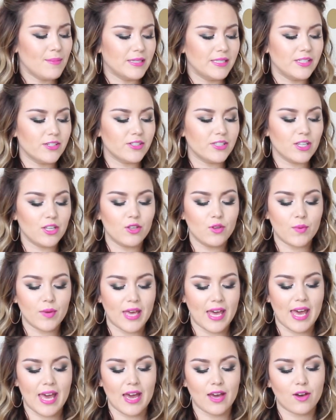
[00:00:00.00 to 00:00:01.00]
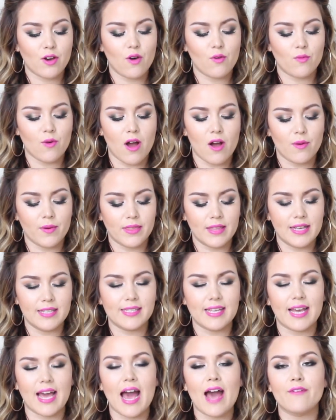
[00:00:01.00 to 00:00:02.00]
But seriously, you can't go wrong with
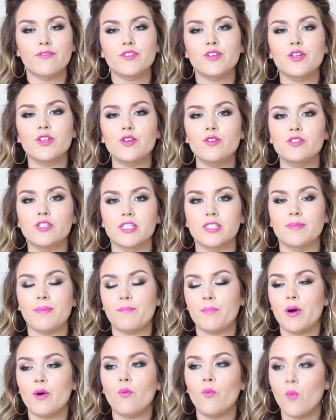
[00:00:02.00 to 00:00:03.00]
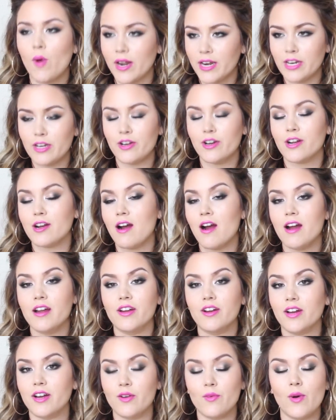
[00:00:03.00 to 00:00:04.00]
these. Like after you just put one in your cart,
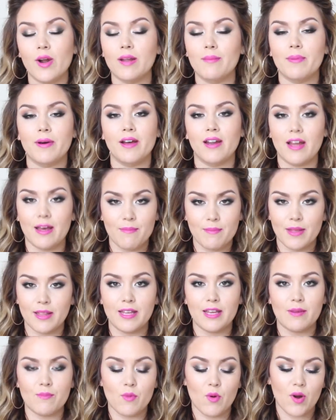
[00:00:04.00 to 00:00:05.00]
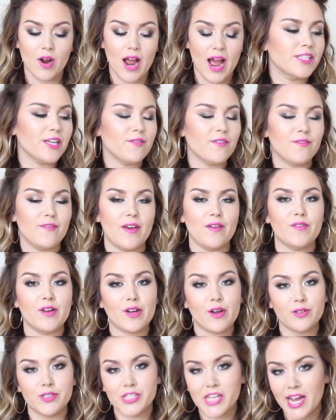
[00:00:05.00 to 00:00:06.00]
you're gonna wanna put a million more. Do yourself a
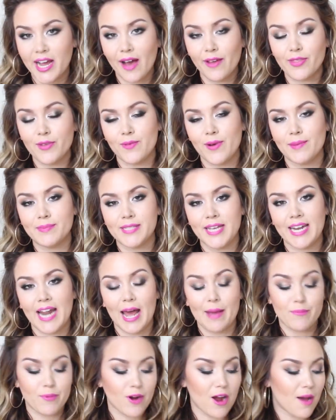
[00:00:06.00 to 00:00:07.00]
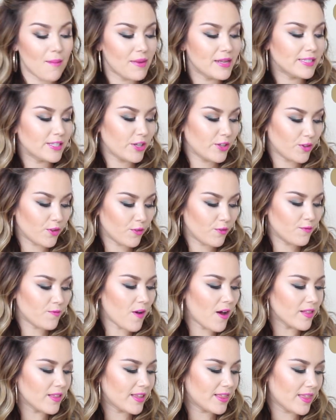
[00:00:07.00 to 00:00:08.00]
favor, go check out the website. I promise you'll
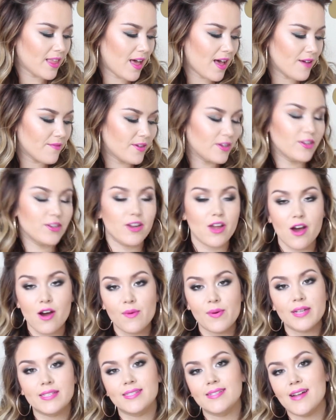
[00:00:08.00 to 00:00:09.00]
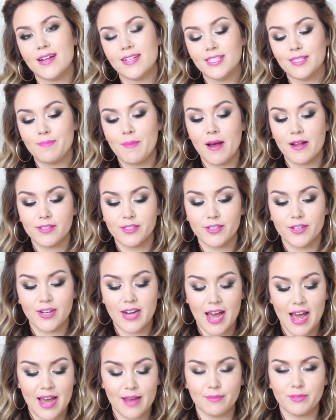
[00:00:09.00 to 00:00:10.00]
fall in love. No, it's not sponsored.
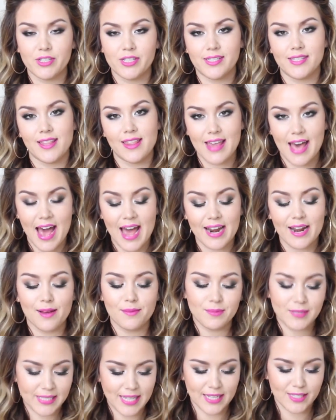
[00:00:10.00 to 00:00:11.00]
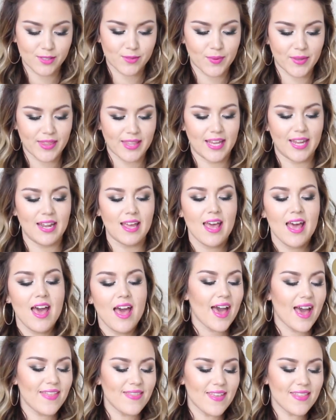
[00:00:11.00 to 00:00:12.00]
I'm just that obsessed with it.
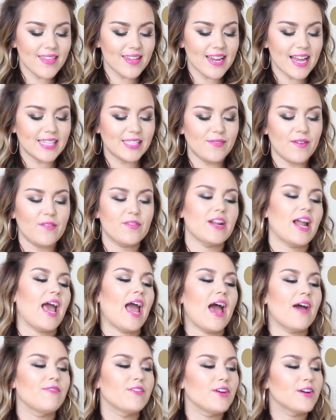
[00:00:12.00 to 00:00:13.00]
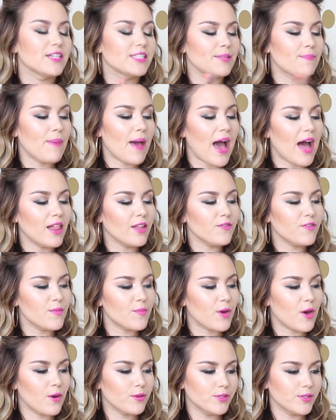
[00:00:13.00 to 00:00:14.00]
And then the next favorite I have here is a palette
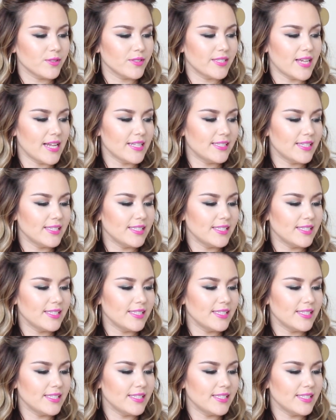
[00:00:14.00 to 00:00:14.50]
from Coastal Scents.